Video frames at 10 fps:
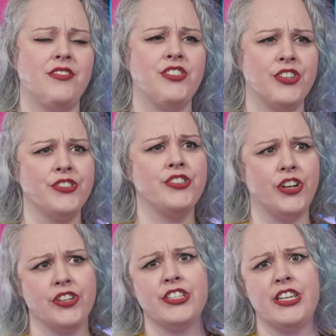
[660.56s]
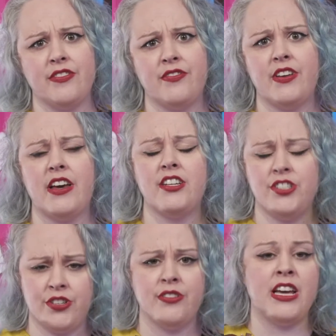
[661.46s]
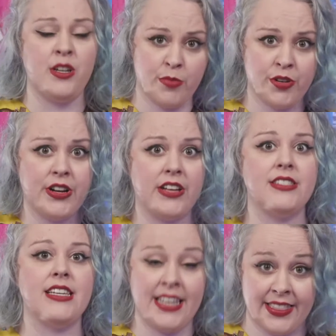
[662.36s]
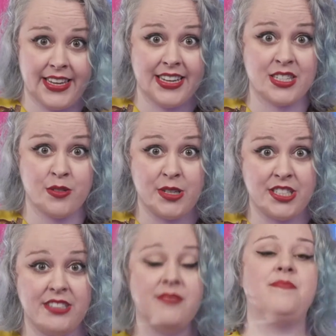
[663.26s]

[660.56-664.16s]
chose not to give Joan any pronouns in the exhibition.